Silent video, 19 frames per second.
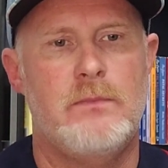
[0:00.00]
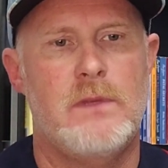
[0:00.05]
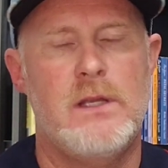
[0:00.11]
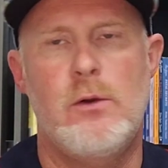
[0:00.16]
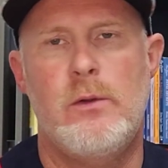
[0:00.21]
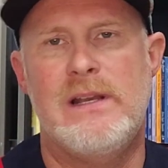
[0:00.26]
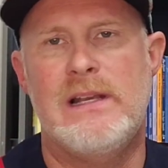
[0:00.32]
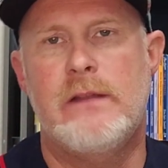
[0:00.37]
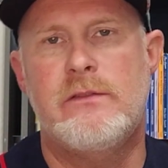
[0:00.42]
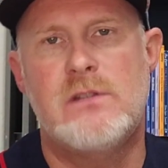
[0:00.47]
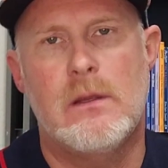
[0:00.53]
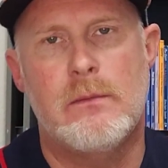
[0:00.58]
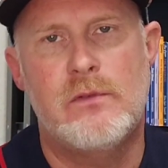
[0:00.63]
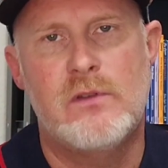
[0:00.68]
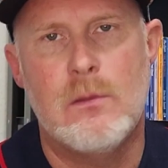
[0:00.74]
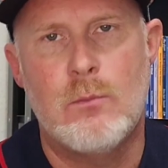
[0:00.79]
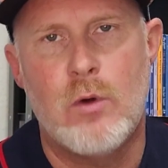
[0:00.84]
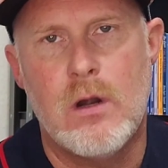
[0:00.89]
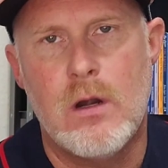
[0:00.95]
he lives up
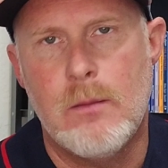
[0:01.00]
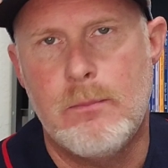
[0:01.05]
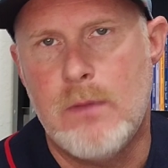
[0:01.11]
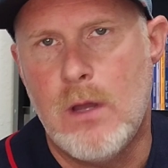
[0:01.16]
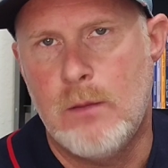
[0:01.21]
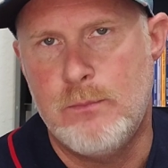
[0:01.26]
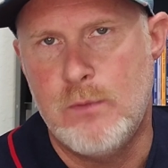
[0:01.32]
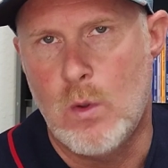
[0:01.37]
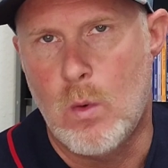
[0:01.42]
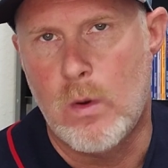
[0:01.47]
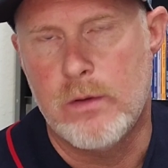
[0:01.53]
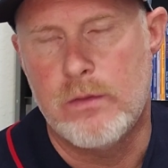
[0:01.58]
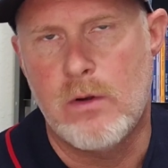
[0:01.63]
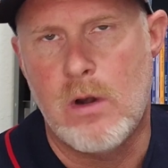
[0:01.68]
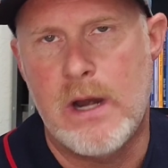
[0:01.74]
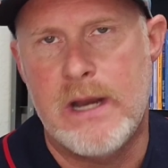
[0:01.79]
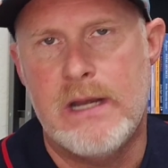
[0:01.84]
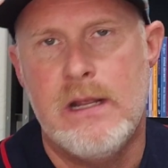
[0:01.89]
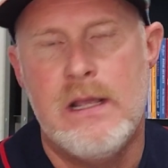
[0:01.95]
somewhere up north,
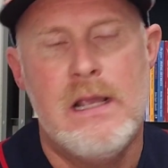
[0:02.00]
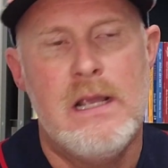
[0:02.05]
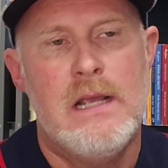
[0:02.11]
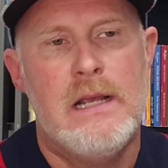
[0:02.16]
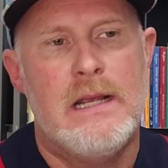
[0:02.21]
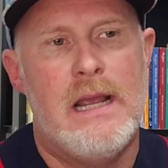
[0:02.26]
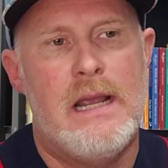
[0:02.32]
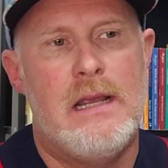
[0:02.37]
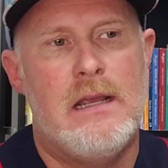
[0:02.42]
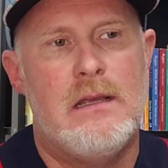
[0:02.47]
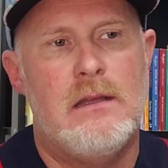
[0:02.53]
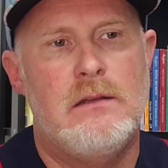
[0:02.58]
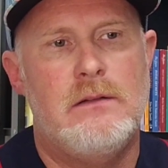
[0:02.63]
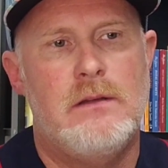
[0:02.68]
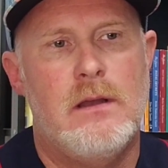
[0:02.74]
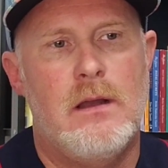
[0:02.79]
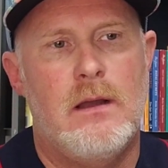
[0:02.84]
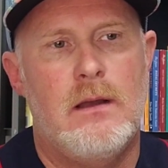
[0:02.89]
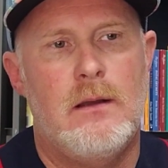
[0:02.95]
right?
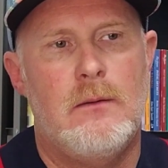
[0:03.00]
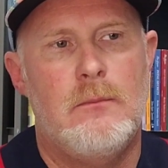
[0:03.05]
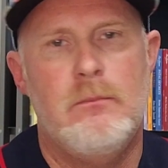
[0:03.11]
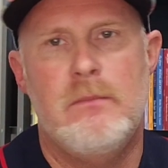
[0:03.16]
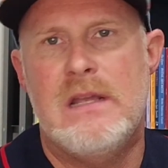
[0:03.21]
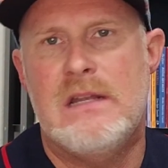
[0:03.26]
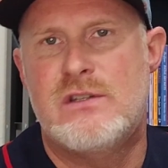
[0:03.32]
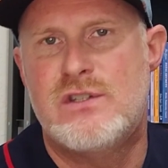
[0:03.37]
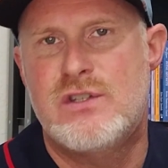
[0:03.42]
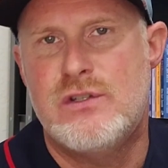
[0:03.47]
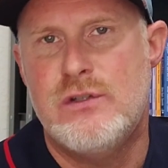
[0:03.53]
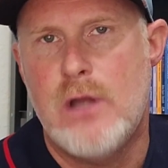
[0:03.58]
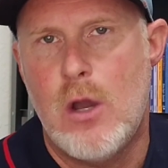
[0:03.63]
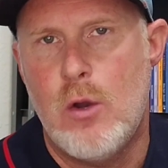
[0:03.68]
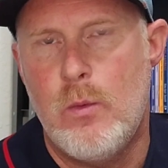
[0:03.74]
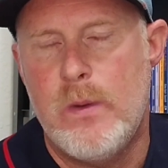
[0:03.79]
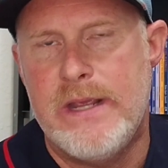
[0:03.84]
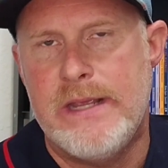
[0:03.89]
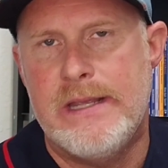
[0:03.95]
And it's
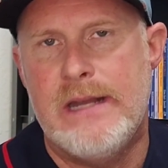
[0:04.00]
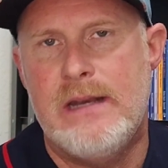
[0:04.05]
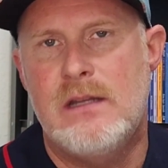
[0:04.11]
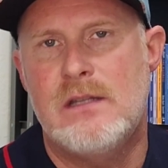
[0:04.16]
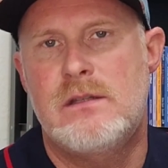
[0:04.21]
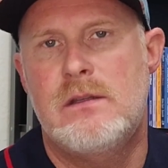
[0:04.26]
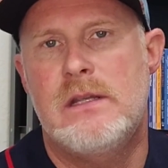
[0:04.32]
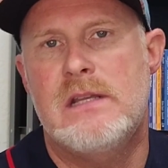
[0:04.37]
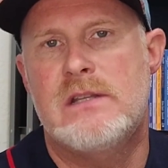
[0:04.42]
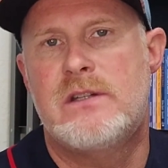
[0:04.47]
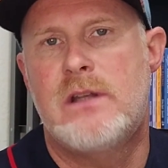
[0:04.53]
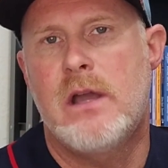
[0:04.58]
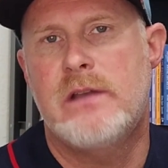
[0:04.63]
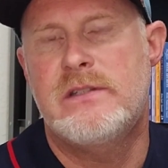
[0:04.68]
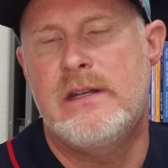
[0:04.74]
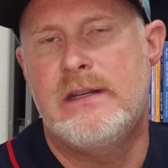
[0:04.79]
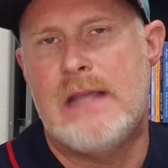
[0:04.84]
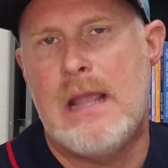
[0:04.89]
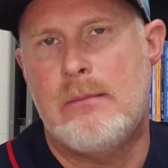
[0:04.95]
snowing, and his
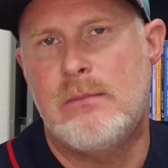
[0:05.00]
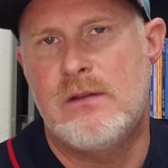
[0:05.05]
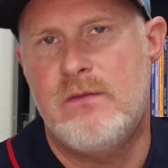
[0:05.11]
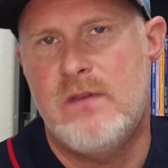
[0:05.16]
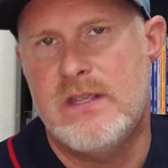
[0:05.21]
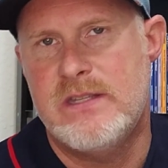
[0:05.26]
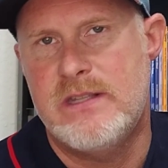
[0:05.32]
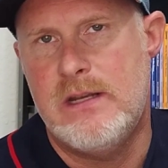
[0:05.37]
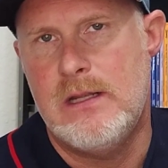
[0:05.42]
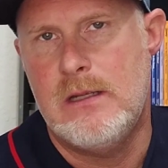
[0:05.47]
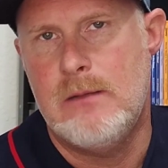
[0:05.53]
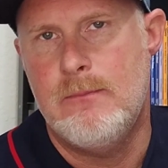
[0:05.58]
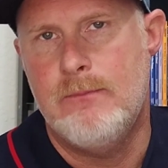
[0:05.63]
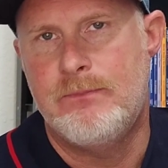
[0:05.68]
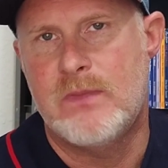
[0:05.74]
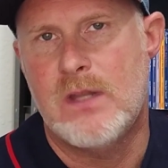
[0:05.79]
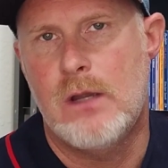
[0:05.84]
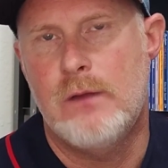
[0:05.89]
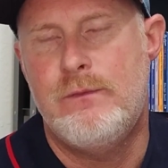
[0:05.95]
cousin came to visit
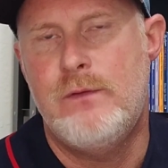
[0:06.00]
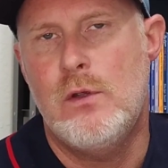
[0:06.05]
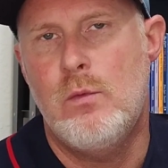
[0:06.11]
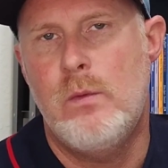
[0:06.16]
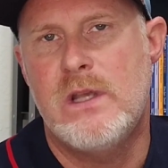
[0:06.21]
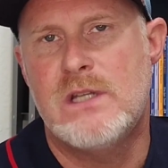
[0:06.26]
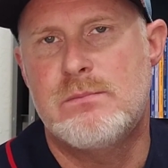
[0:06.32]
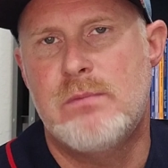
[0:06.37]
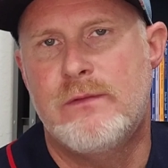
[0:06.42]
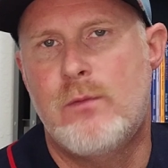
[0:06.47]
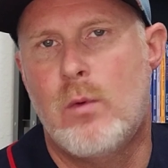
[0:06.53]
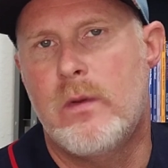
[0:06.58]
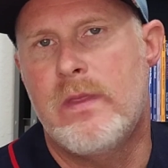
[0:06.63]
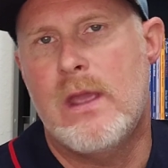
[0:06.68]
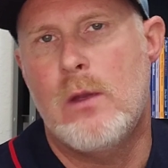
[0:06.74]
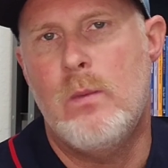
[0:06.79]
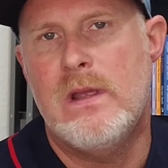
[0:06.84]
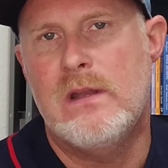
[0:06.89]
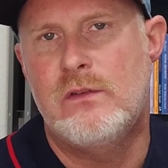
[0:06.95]
him a few weeks before
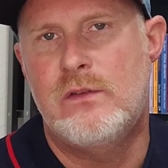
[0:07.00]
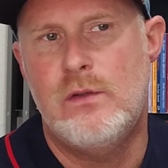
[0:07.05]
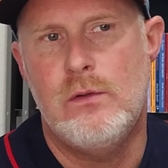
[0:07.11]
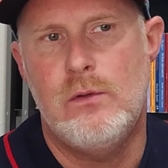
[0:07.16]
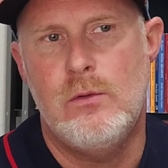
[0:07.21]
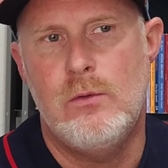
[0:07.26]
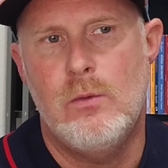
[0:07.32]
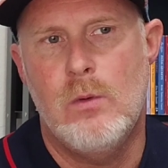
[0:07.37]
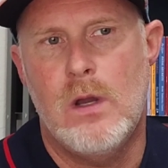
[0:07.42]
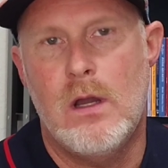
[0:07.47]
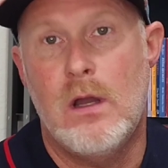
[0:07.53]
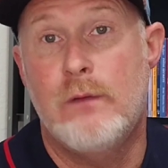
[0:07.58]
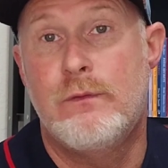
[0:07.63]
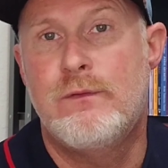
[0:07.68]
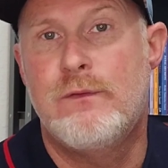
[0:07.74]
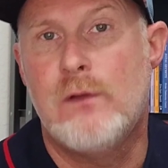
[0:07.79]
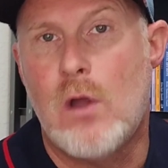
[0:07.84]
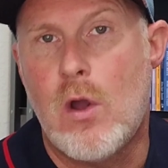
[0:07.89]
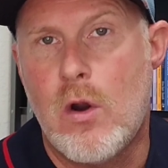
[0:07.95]
they went to
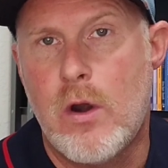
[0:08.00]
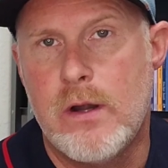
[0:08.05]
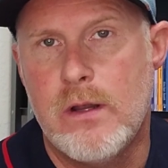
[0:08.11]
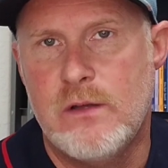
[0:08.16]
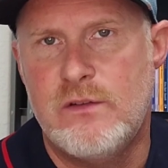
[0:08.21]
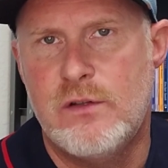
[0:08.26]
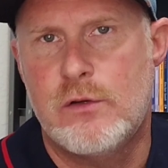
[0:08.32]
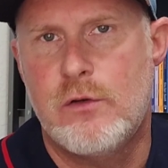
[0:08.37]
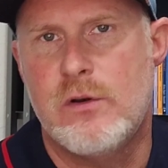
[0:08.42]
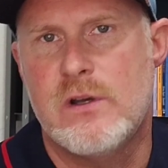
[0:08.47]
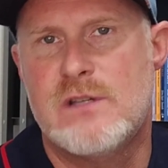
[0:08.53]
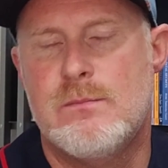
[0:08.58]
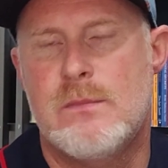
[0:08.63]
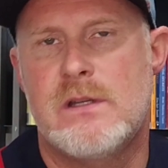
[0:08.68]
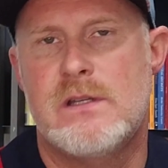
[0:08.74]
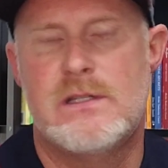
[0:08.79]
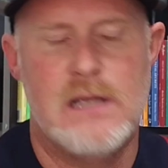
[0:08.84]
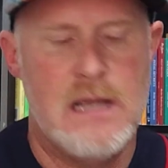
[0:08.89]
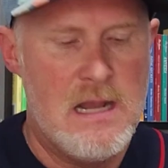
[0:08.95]
Florida to
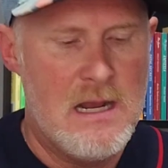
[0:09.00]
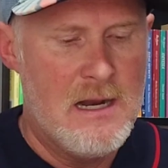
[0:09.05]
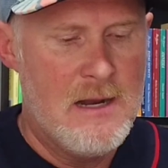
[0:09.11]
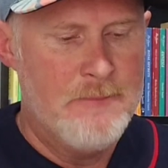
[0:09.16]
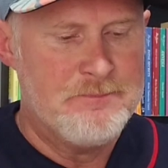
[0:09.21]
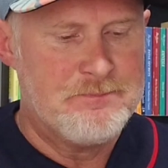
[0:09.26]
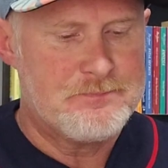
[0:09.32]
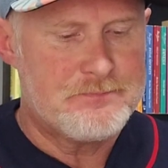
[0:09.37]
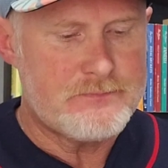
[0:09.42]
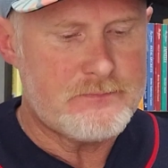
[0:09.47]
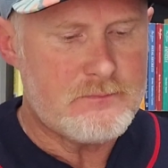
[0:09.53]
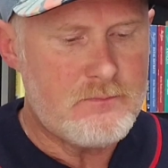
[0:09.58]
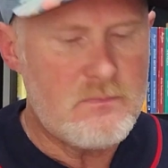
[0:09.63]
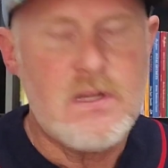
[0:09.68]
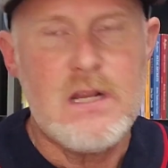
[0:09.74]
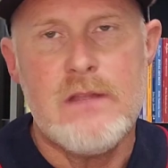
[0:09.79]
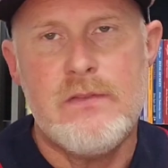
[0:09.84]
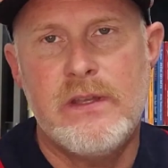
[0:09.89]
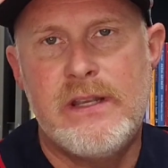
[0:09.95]
Christmas.
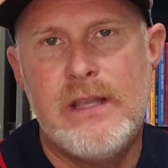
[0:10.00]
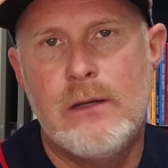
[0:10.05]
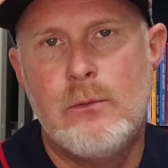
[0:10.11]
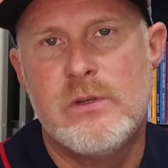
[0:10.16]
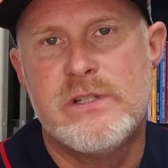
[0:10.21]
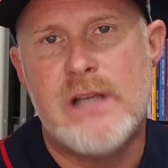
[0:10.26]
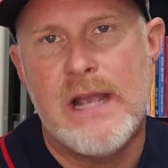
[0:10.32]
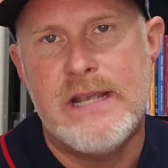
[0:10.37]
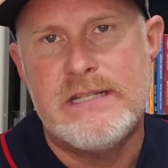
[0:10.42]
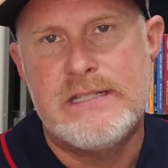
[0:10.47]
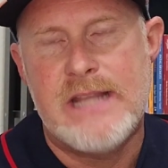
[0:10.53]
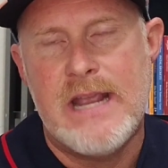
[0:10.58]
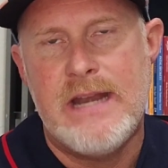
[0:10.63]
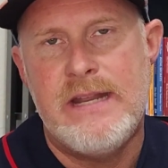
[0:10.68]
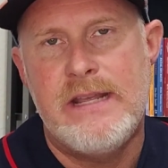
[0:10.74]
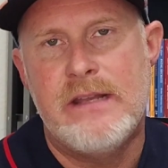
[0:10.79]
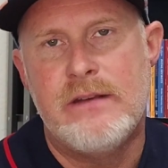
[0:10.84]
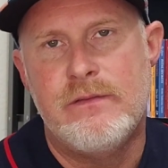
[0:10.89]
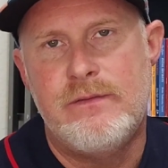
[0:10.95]
The kid was ice
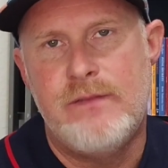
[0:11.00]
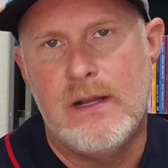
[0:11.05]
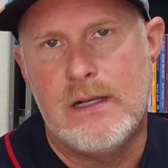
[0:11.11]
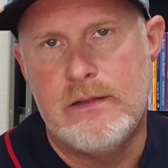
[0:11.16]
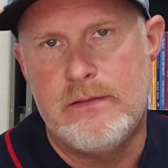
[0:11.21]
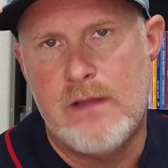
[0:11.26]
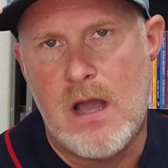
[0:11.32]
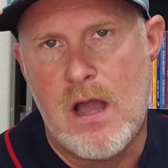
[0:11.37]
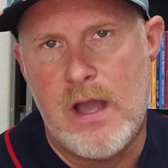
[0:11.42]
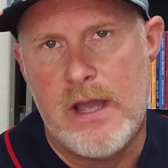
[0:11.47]
skating and fell in the